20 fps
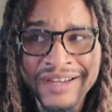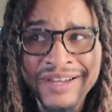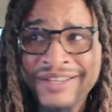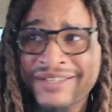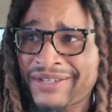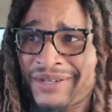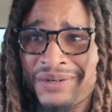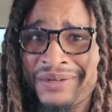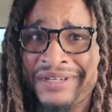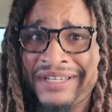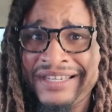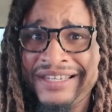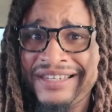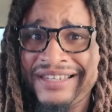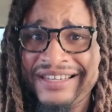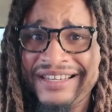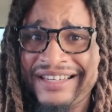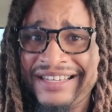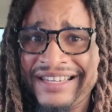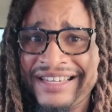So
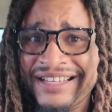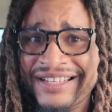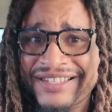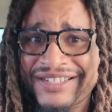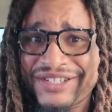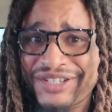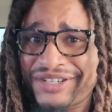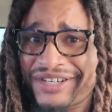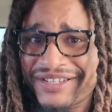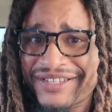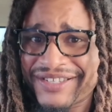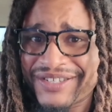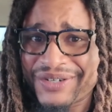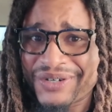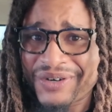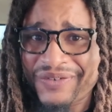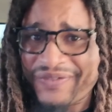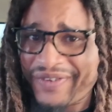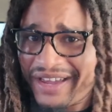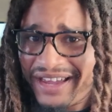he has done a
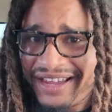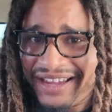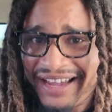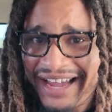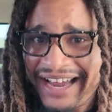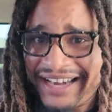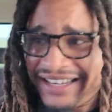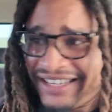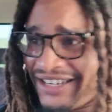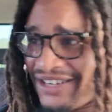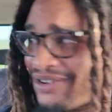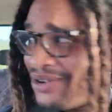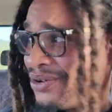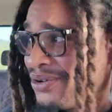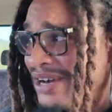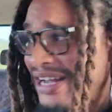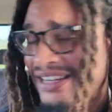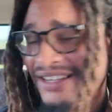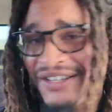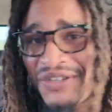survey, and
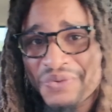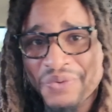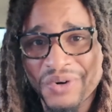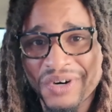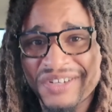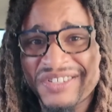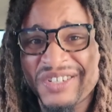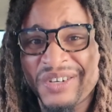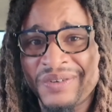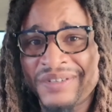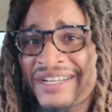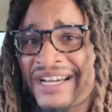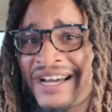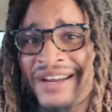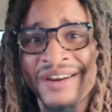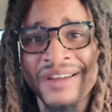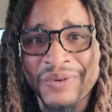he's worked out that